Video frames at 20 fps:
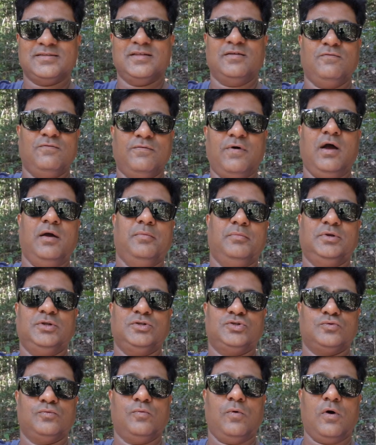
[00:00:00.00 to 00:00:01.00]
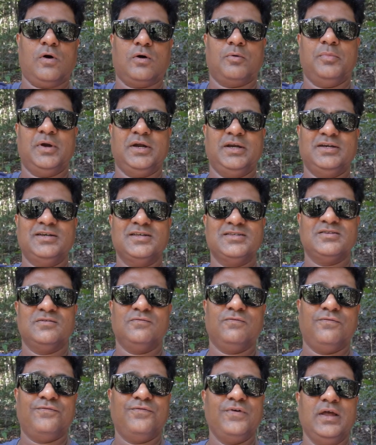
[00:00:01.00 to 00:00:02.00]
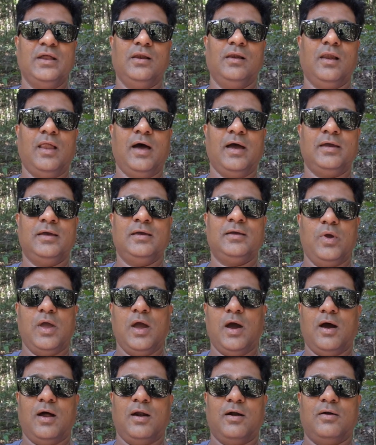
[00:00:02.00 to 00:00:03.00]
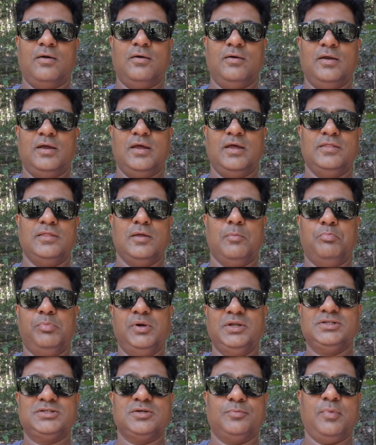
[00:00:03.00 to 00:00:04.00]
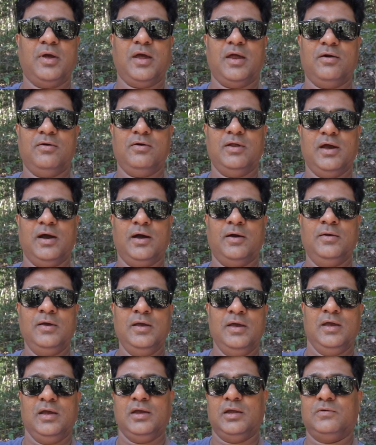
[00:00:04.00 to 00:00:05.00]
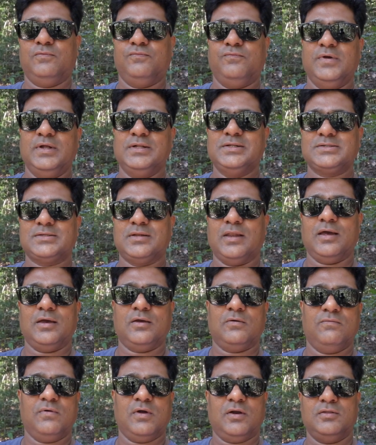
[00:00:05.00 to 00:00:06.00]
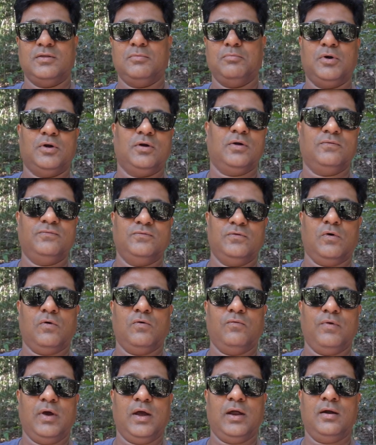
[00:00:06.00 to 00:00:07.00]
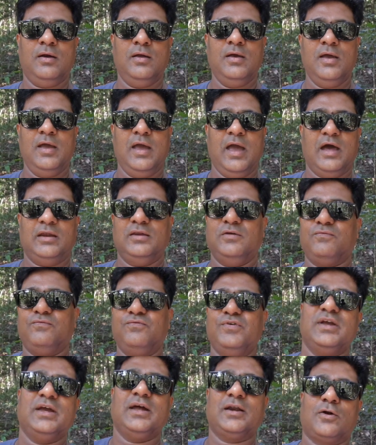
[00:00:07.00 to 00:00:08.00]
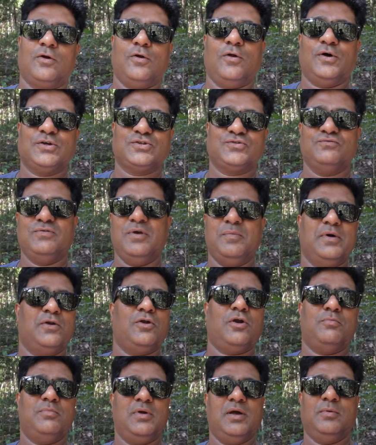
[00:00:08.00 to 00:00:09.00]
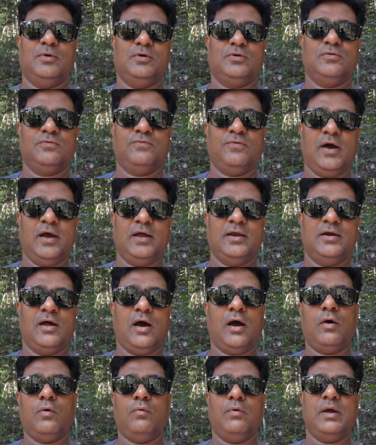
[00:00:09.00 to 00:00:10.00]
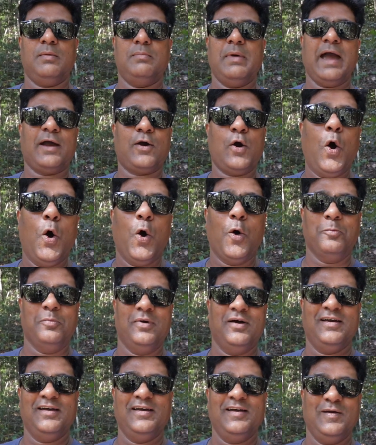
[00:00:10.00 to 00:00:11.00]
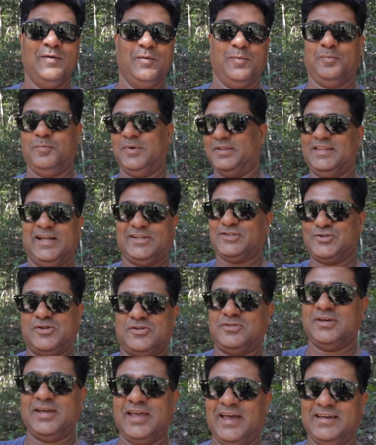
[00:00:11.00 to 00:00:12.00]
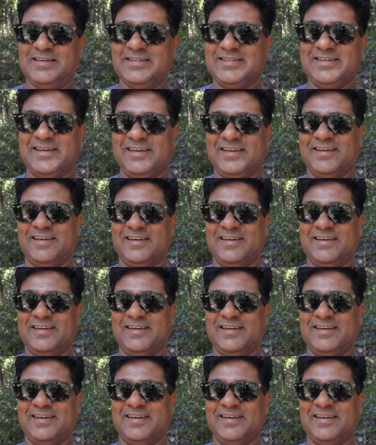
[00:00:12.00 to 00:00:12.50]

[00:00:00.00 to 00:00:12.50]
than 5 minutes walk, but it doesn't feel like we are in the built-up area. It feels like we are in the middle of nowhere, and if we get lost we may not be able to find our way back home, but that's not the case.